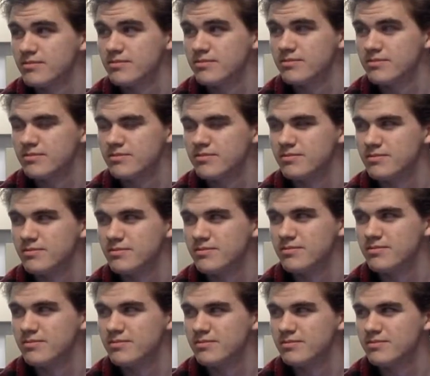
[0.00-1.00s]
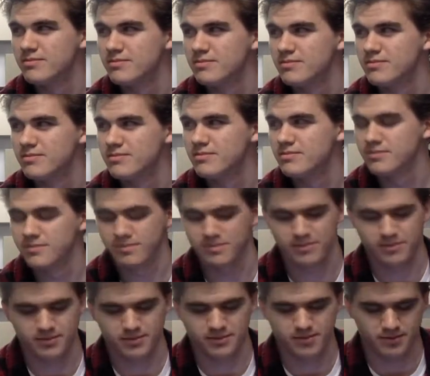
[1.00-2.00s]

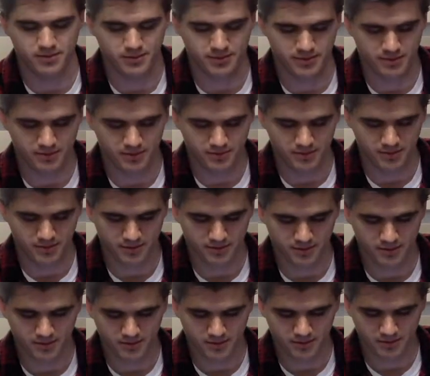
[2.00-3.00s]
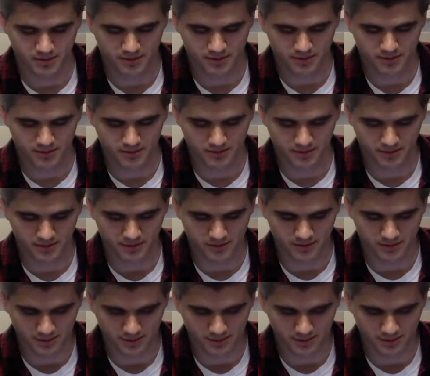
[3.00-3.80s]
(silent)